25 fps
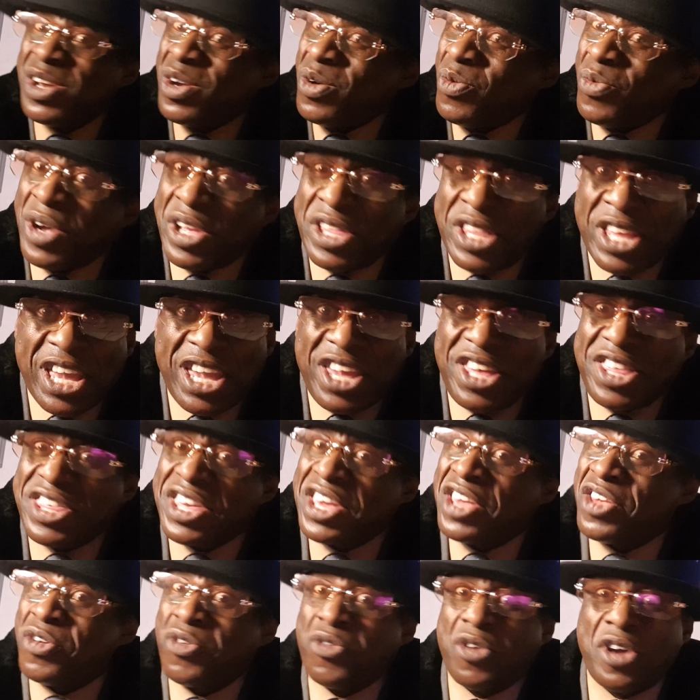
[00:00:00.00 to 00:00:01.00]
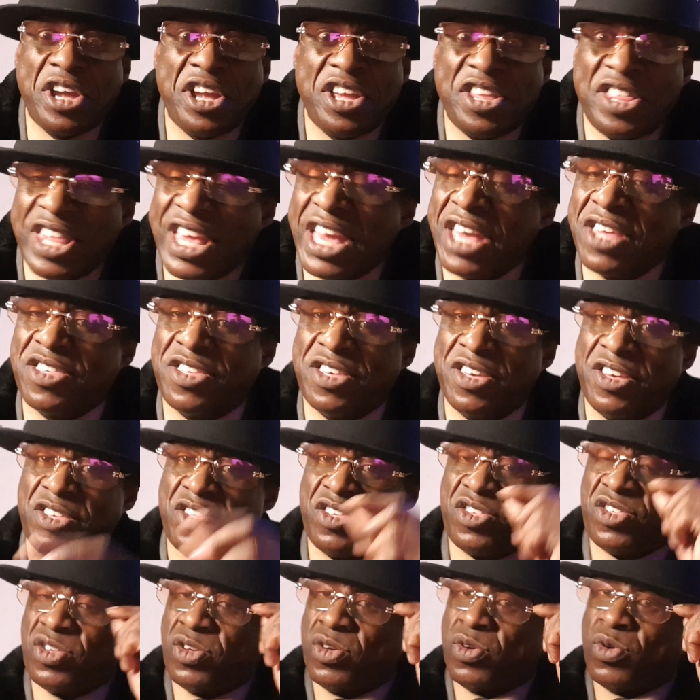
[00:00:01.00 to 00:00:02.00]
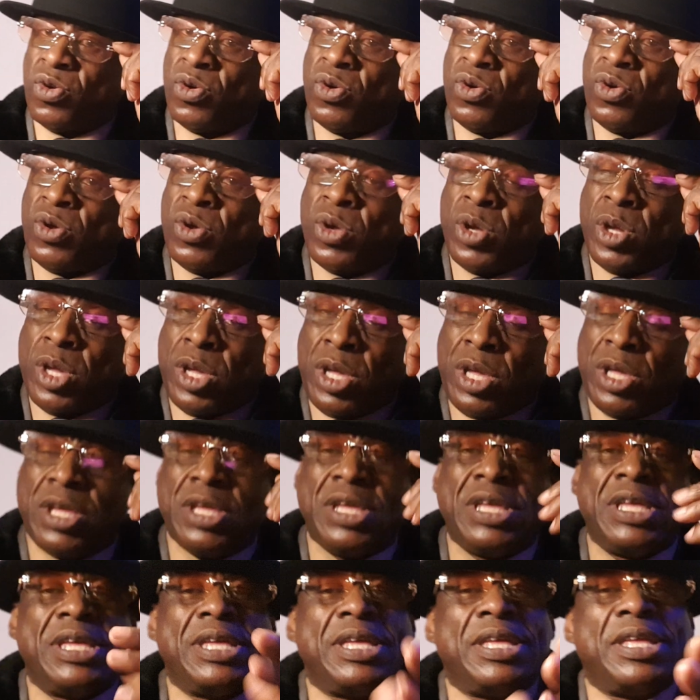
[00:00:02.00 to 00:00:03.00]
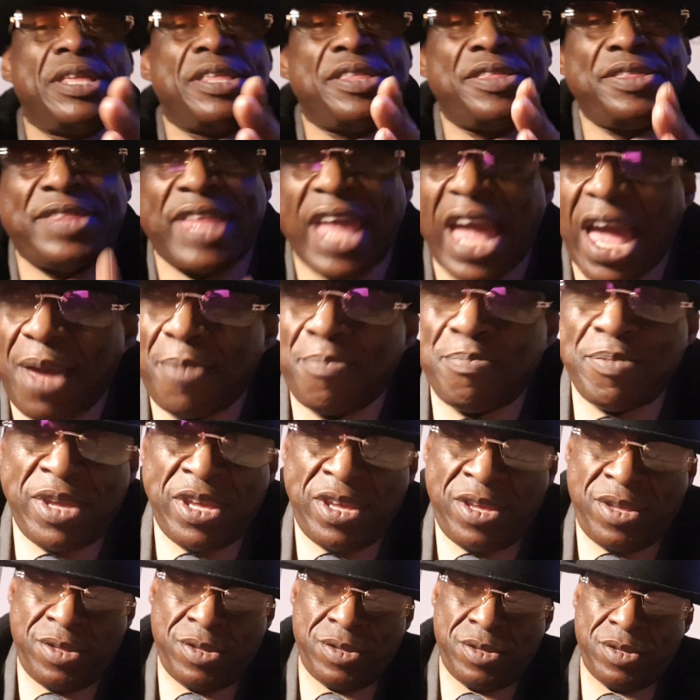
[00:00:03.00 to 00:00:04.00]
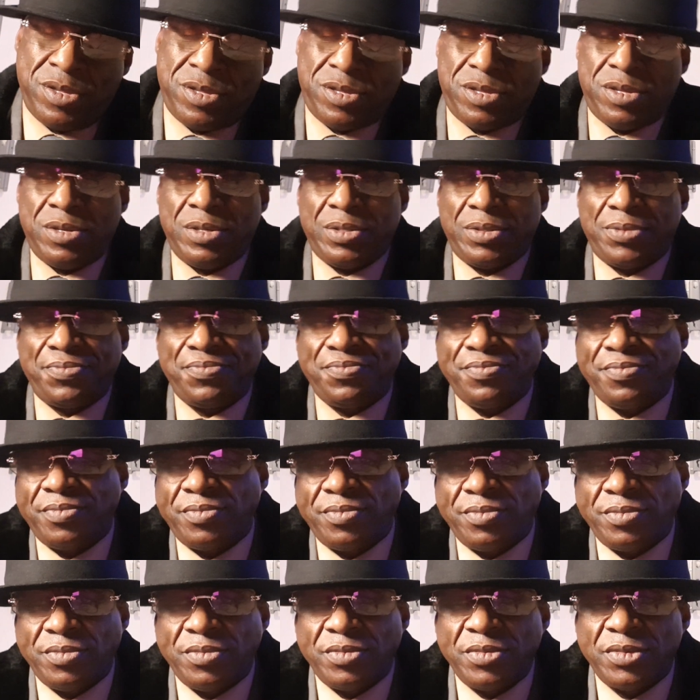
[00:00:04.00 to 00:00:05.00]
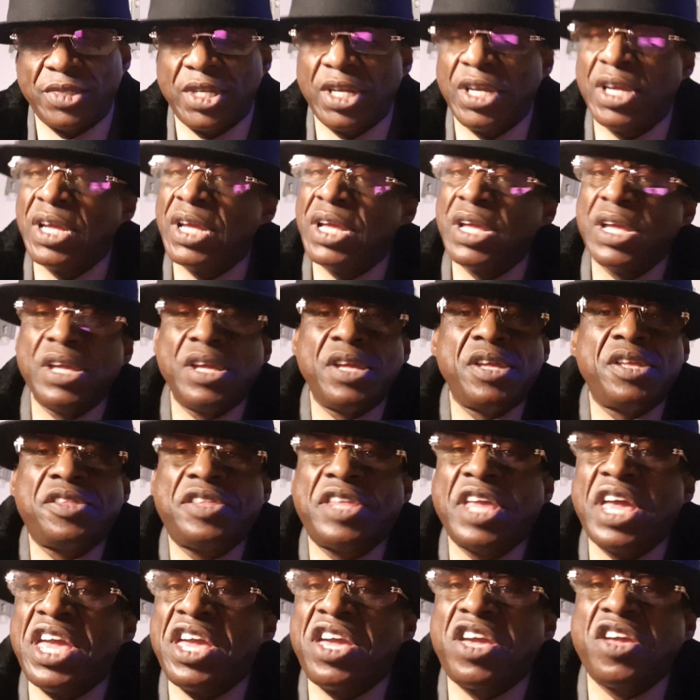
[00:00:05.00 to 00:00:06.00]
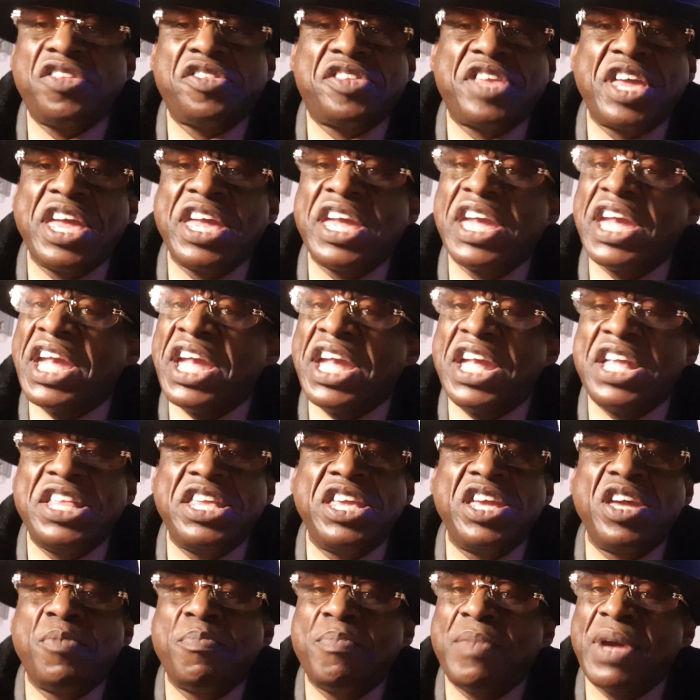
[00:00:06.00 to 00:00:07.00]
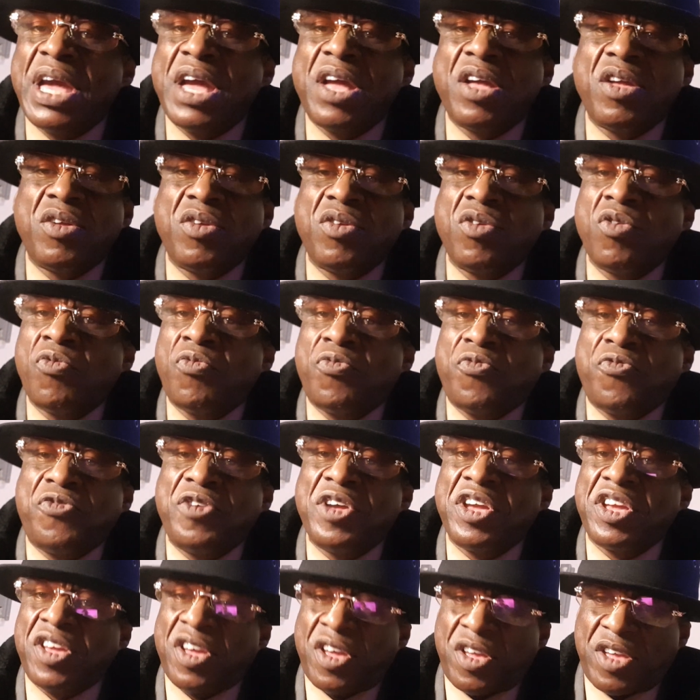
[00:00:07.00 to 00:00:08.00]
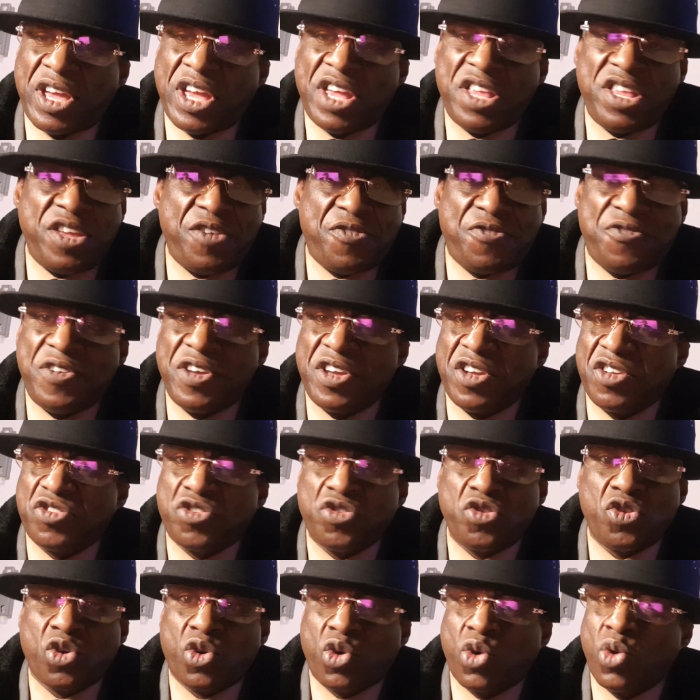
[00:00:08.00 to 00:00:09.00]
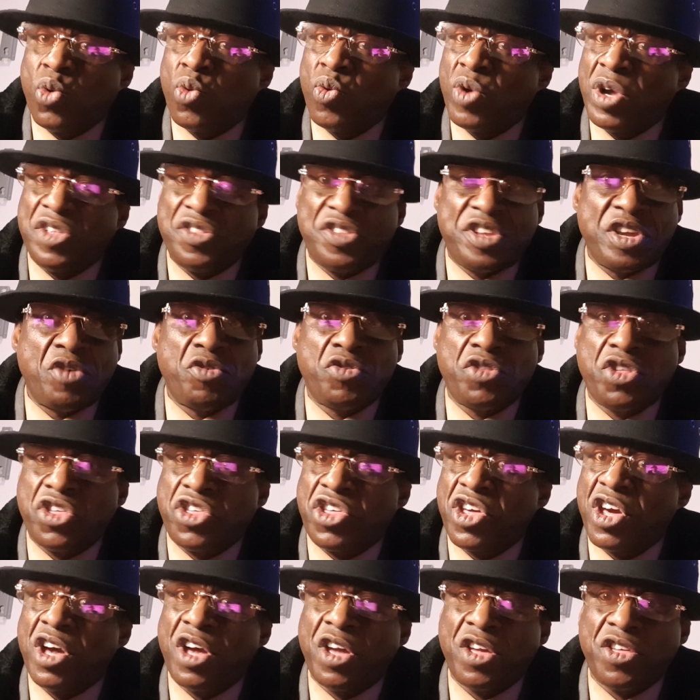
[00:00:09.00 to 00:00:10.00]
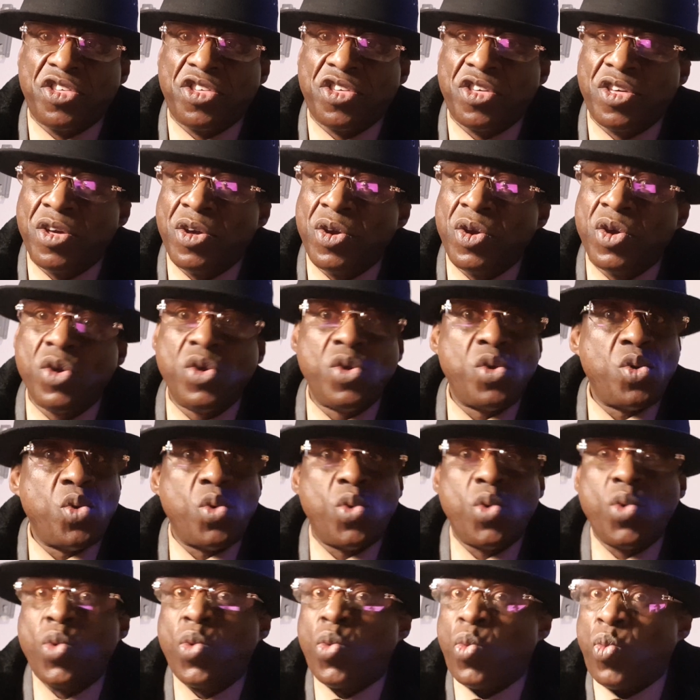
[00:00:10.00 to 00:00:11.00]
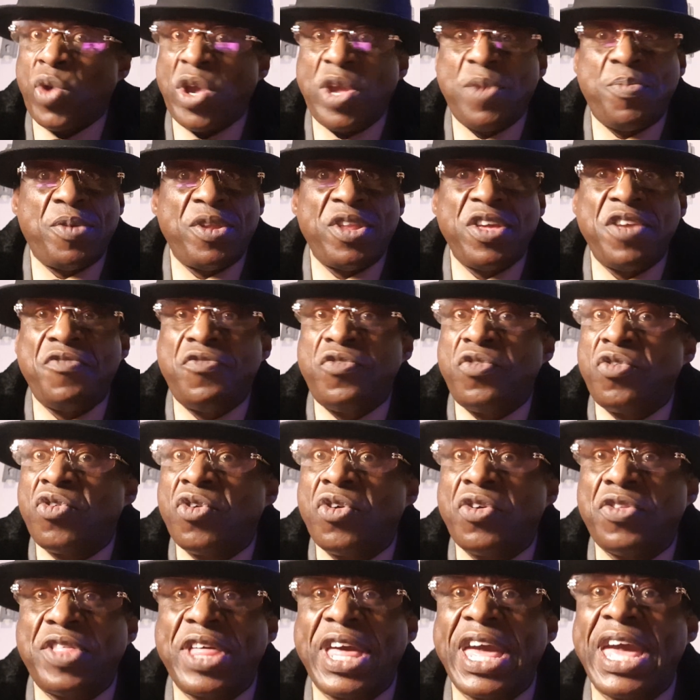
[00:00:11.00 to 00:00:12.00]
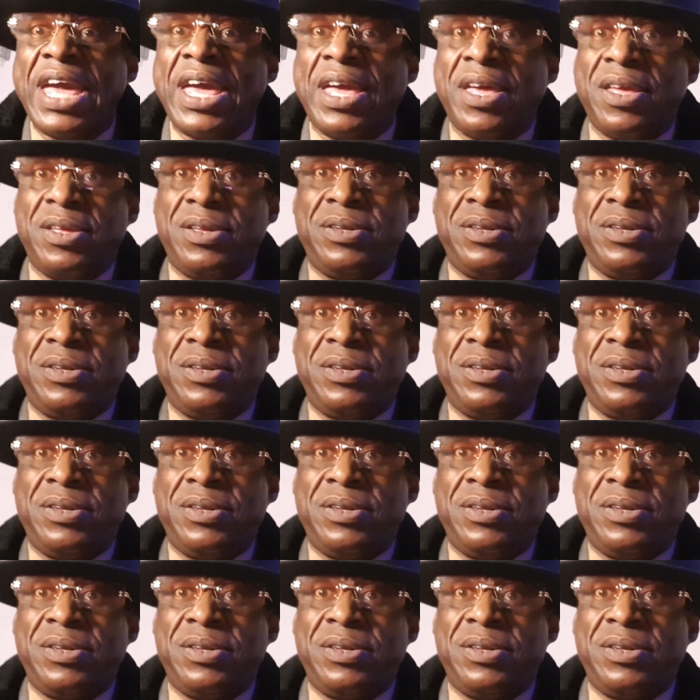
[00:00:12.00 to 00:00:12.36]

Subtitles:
When they say you got hidden assets, that means They can take any amount of figure, any figure to the court and tell the judge, we believe you got that.